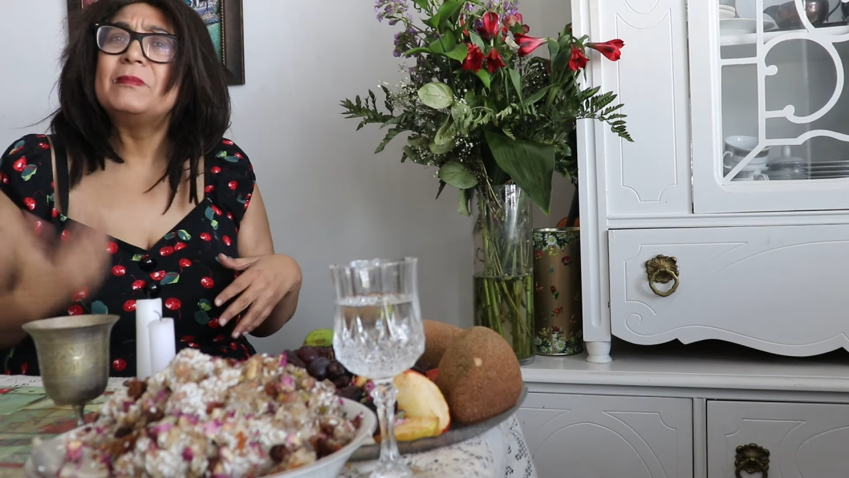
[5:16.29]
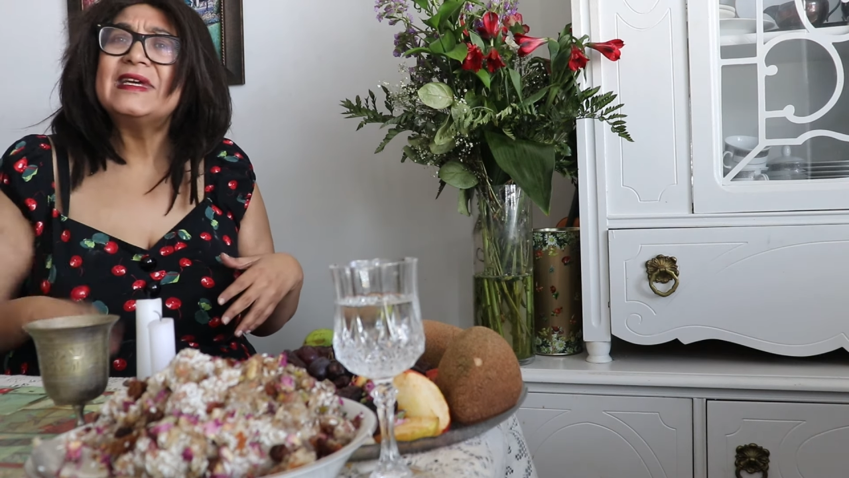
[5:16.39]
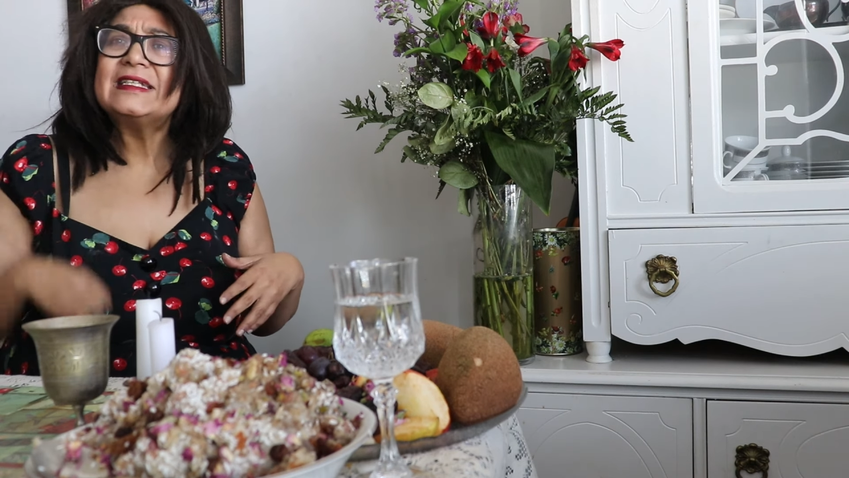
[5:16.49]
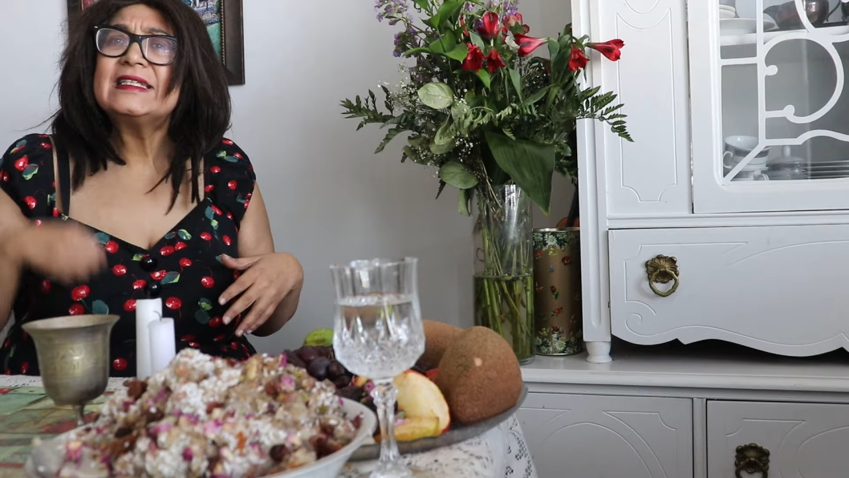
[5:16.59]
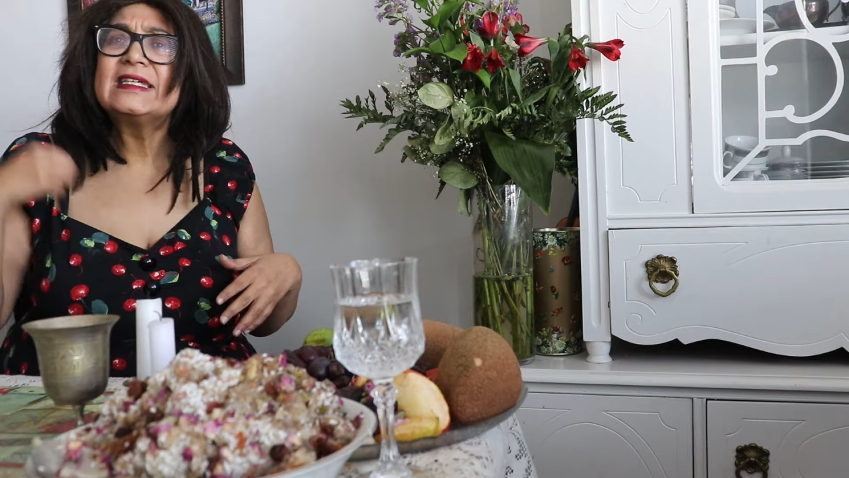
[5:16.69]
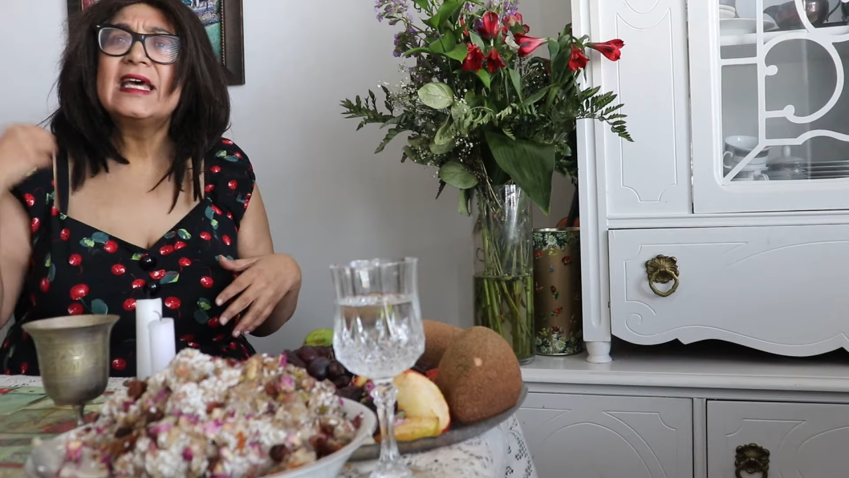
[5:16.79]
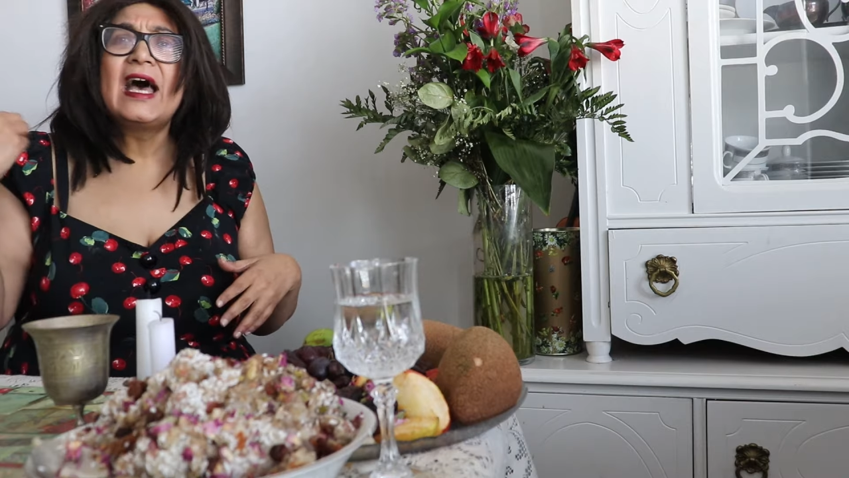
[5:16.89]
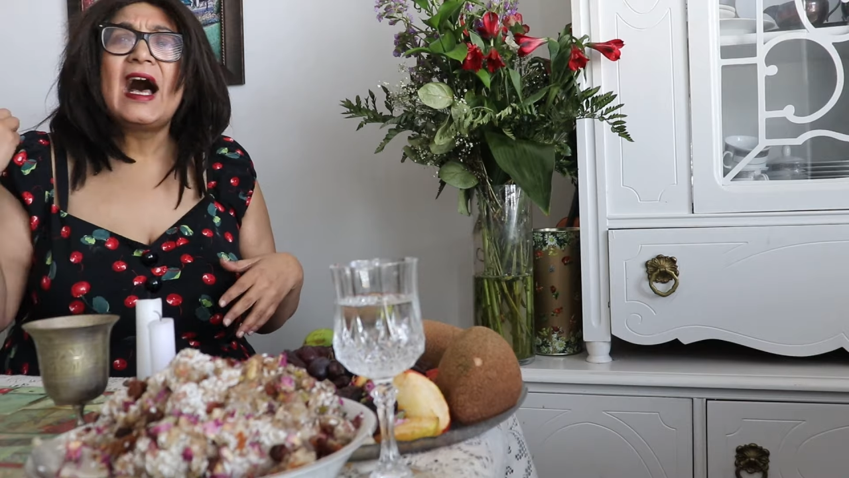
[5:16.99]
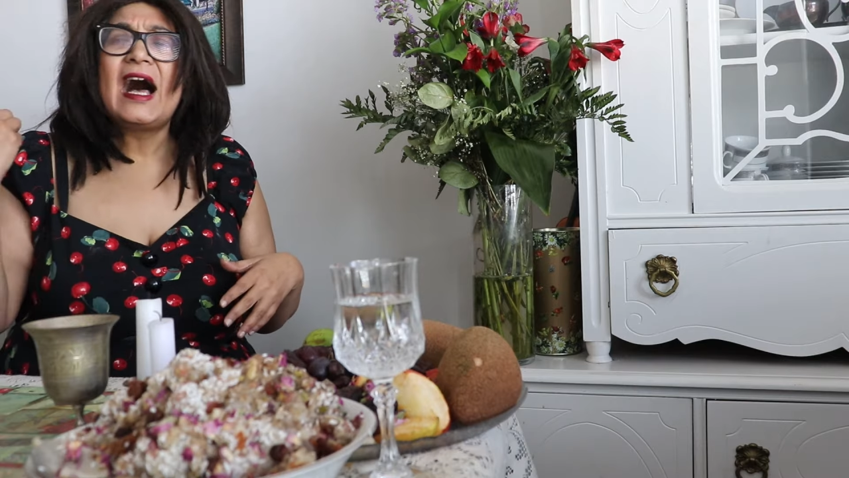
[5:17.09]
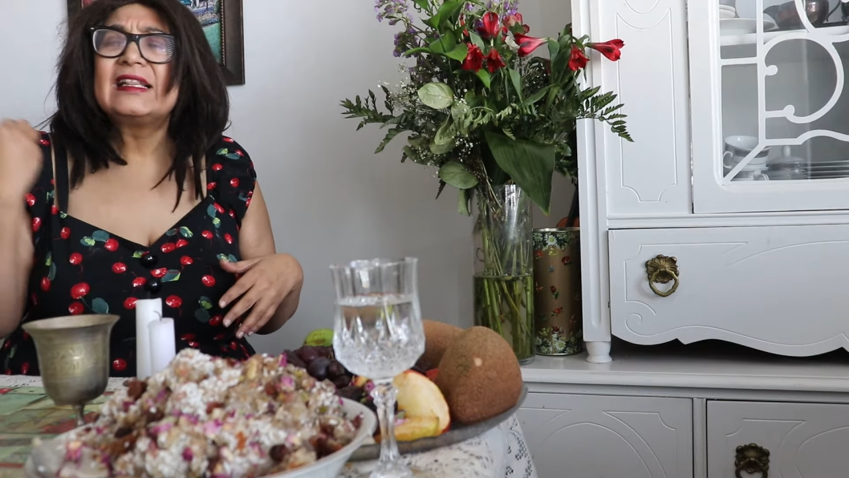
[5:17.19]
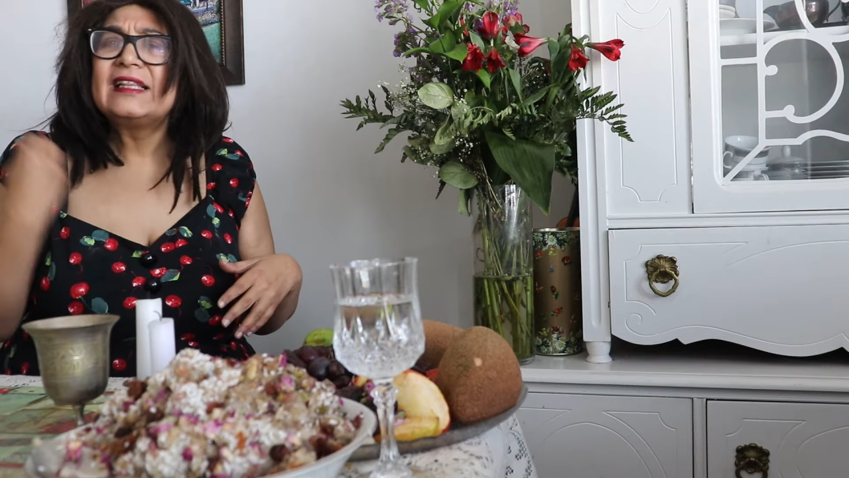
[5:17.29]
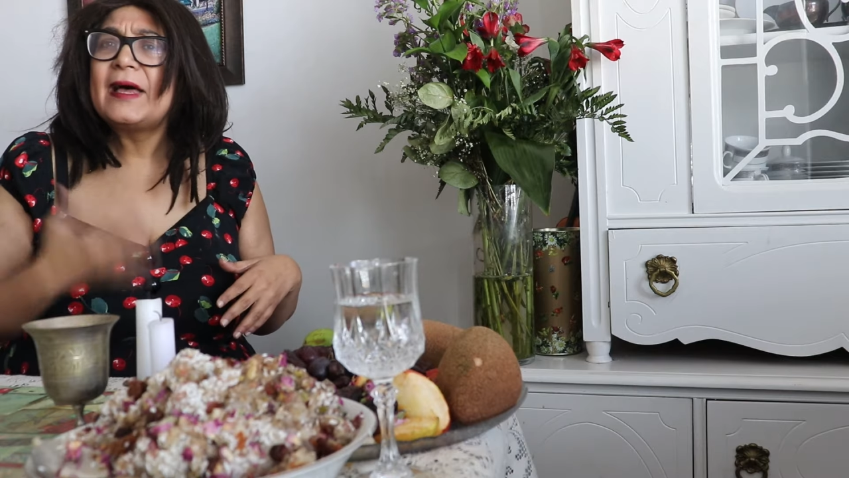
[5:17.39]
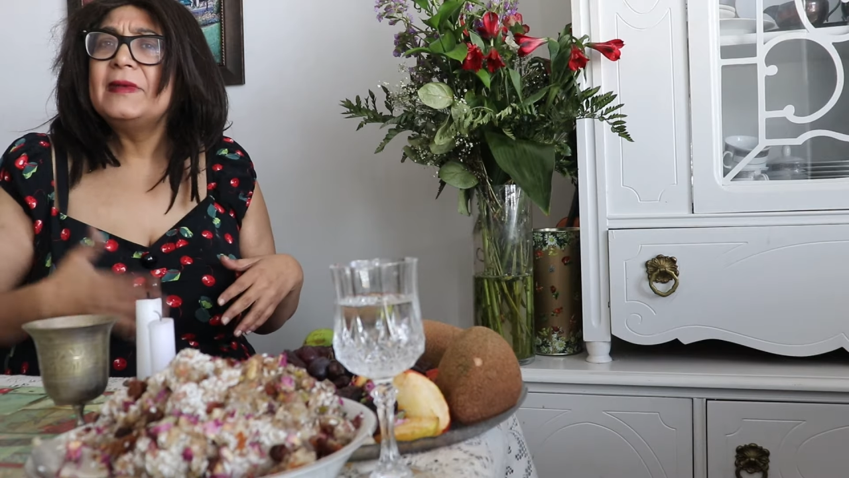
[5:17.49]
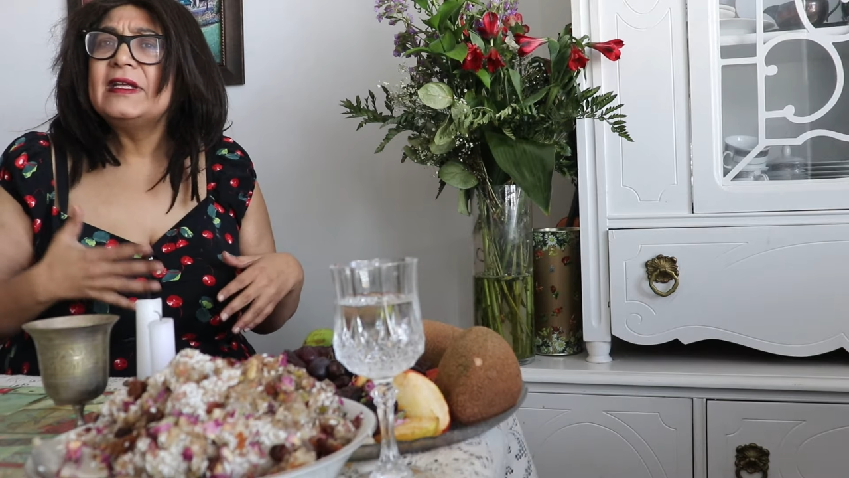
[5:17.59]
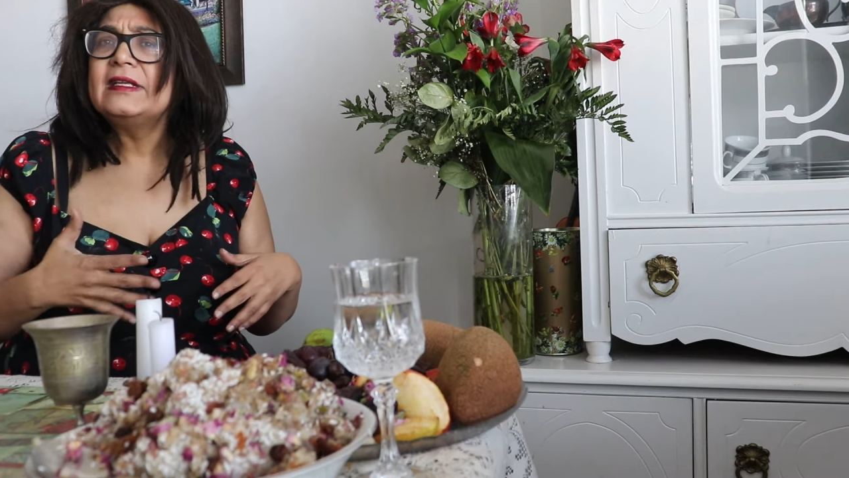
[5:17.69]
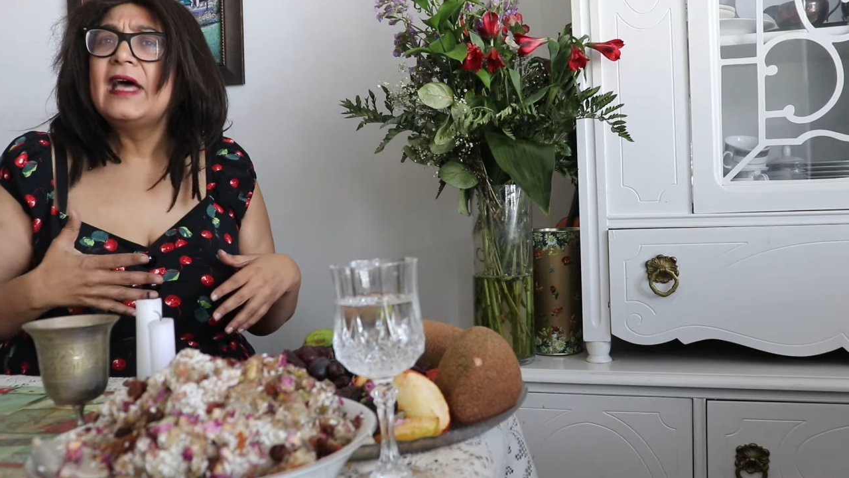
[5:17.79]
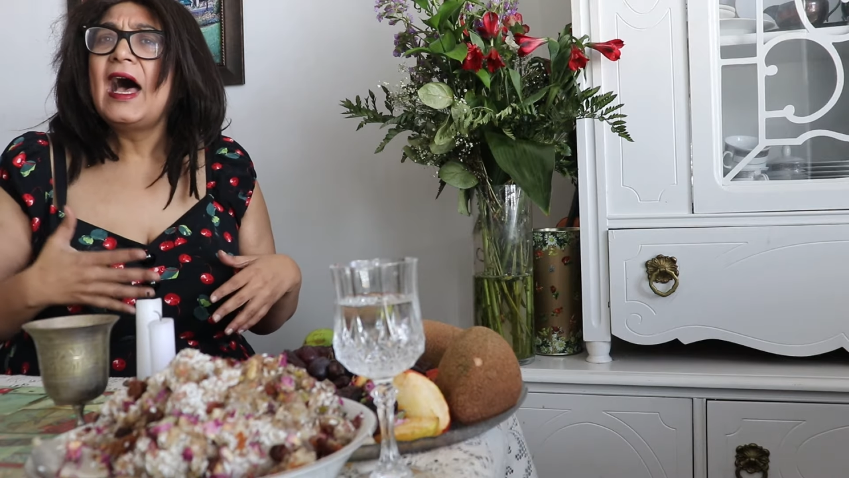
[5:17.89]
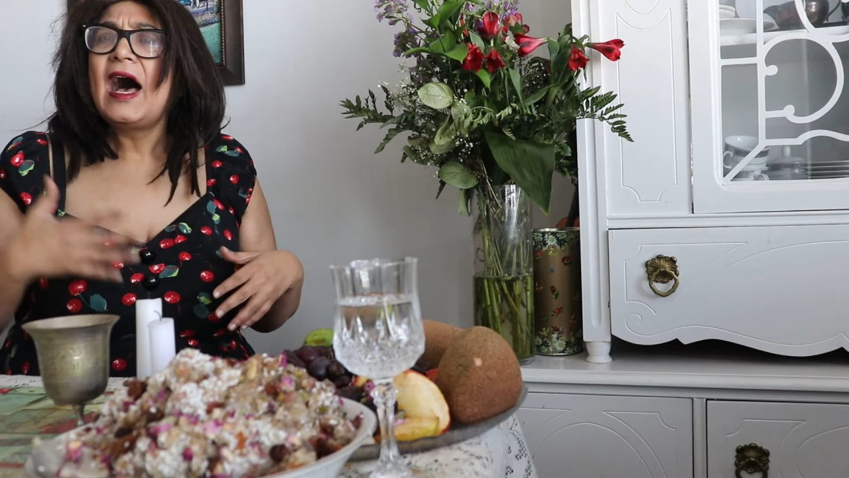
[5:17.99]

mint, lemon,